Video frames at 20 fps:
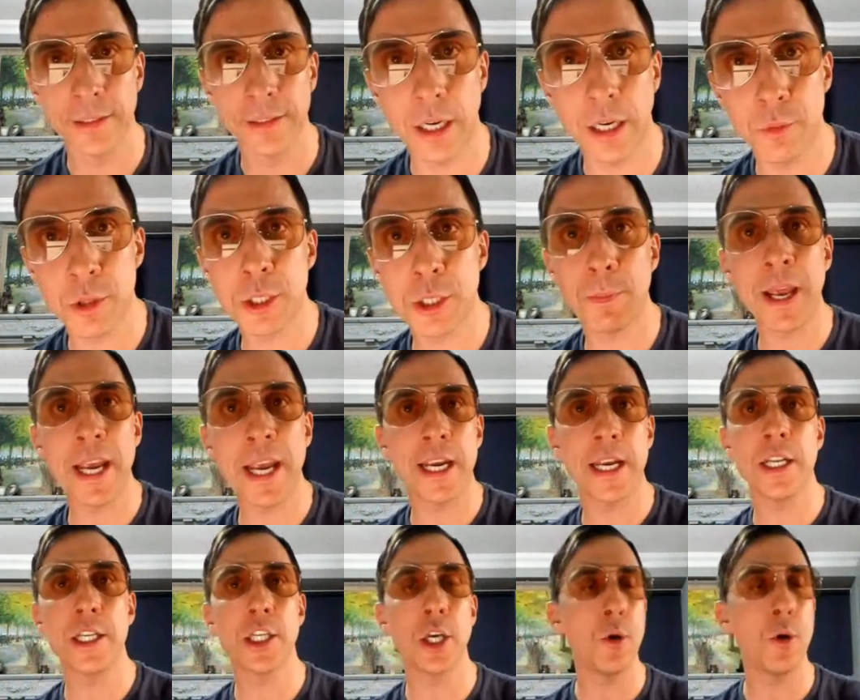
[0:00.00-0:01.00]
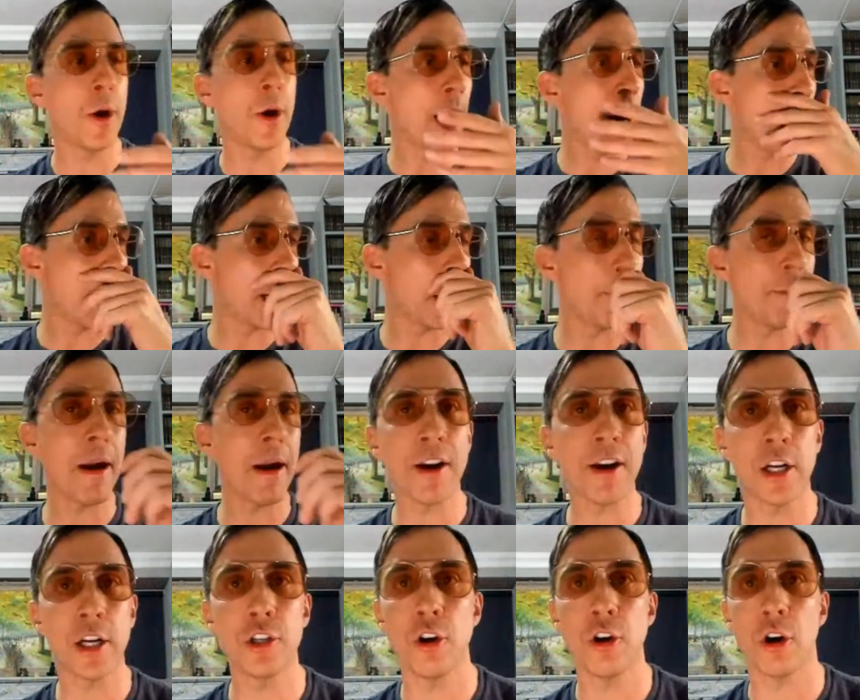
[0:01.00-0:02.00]
I was speaking to an
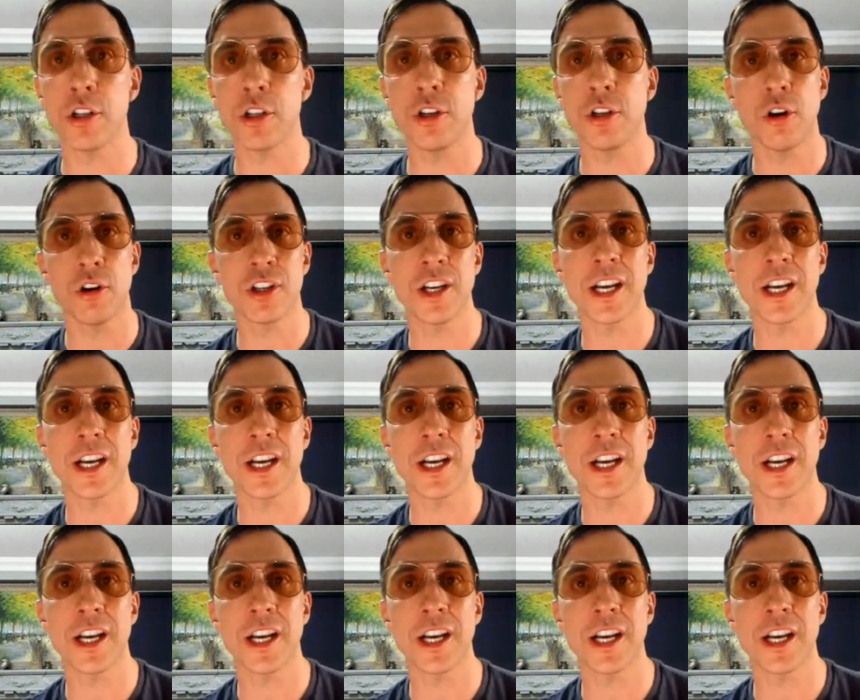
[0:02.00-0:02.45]
American doctor, Dr.